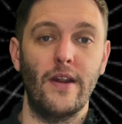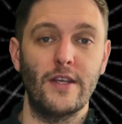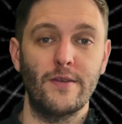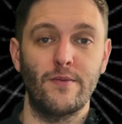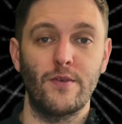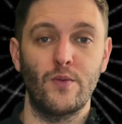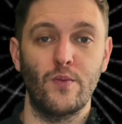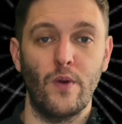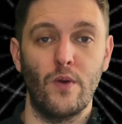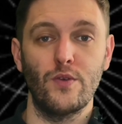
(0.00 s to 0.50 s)

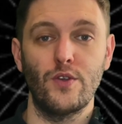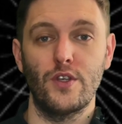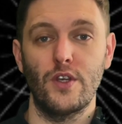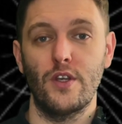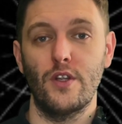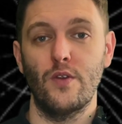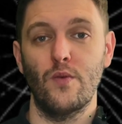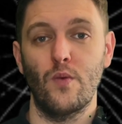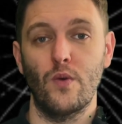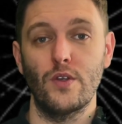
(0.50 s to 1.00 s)
Elizabeth
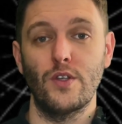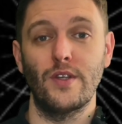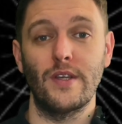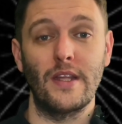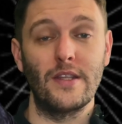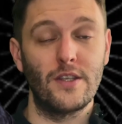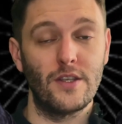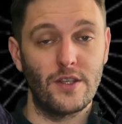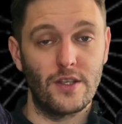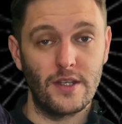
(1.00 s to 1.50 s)
Wilson was
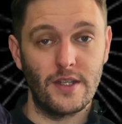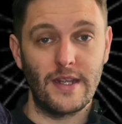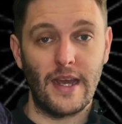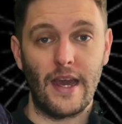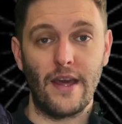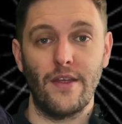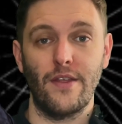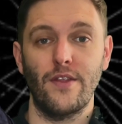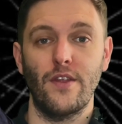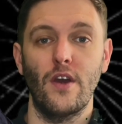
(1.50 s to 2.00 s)
sentenced to
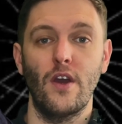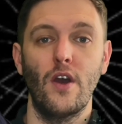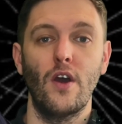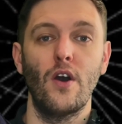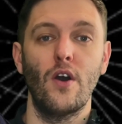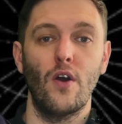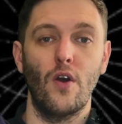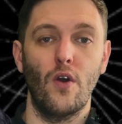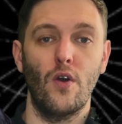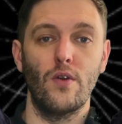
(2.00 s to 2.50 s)
death
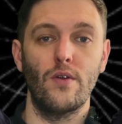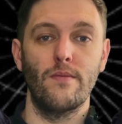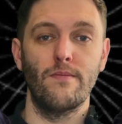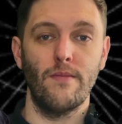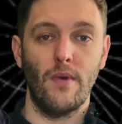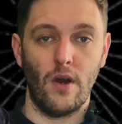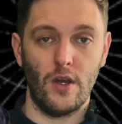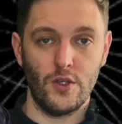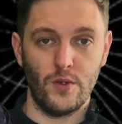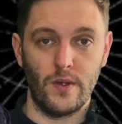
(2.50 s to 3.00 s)
on March